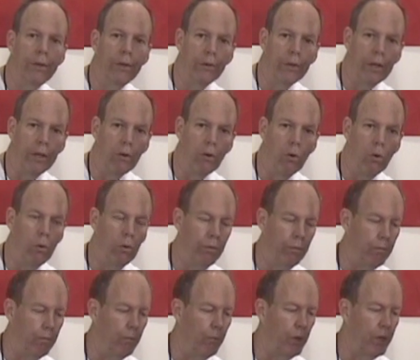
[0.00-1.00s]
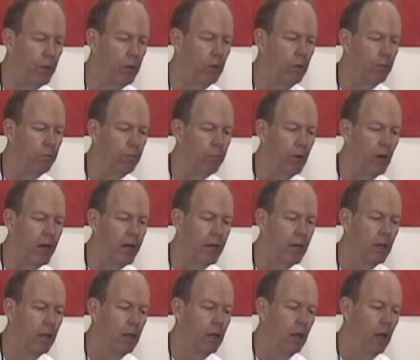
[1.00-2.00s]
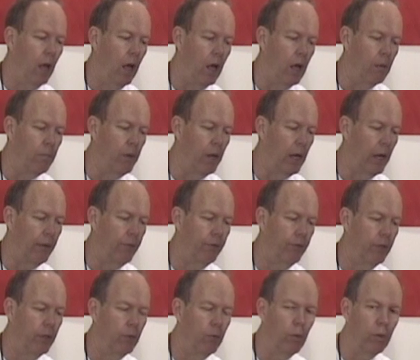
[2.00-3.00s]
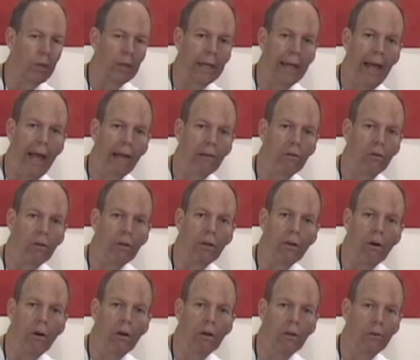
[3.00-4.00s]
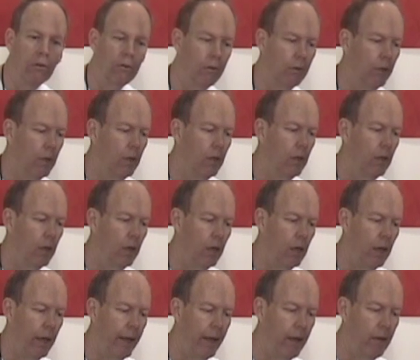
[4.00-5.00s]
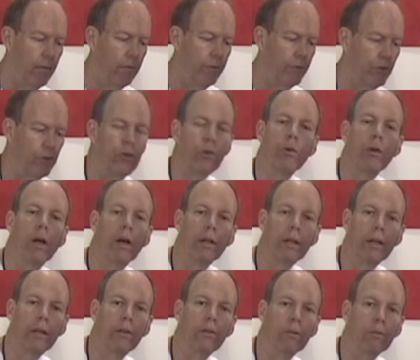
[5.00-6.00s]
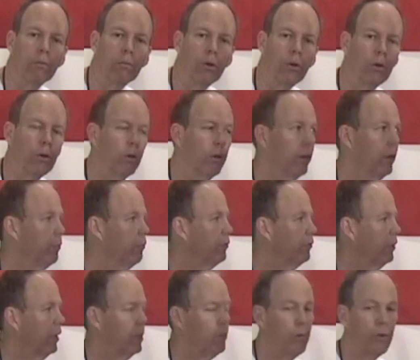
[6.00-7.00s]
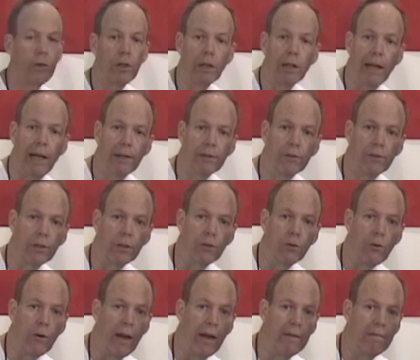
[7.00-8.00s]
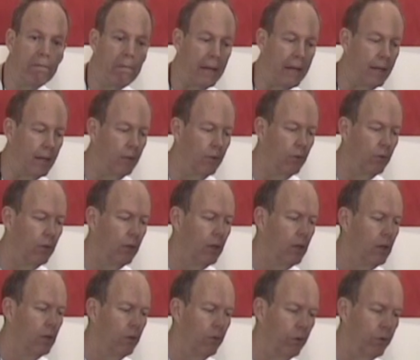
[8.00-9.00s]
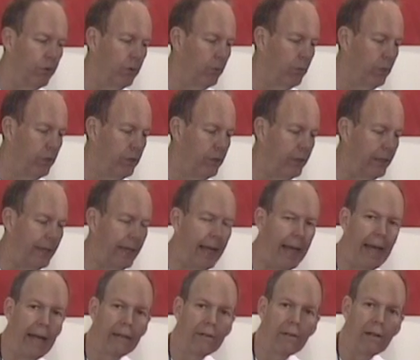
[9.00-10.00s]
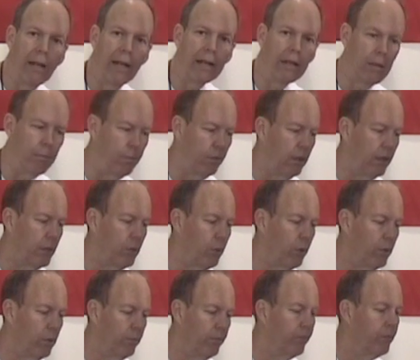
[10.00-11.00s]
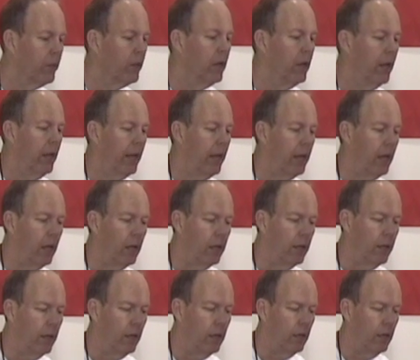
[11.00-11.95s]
get old and brittle and break. But I've seen where cats and dogs have chewed on these and broken them. Same with elastic drive bands. For some reason, cats like to play with them, and